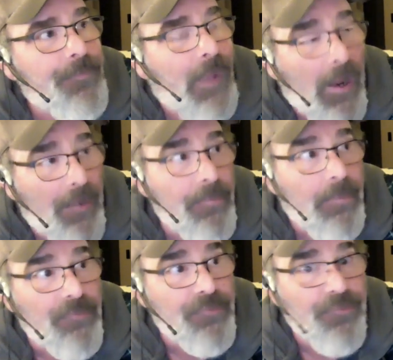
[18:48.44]
our
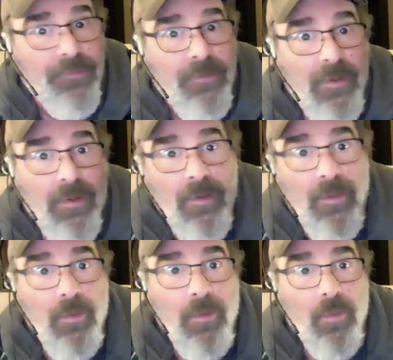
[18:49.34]
dimension,
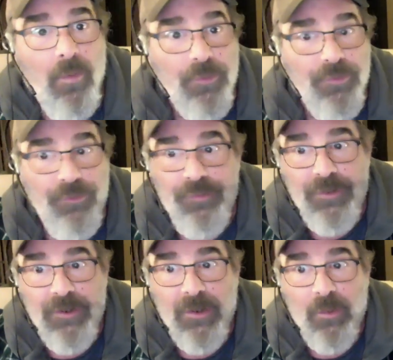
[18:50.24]
which you see
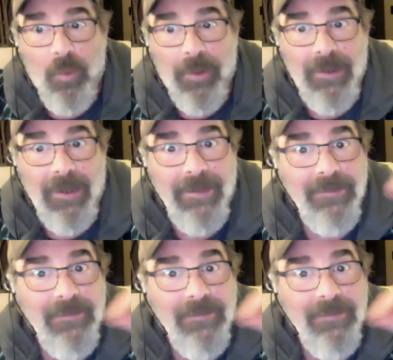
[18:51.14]
a little white light,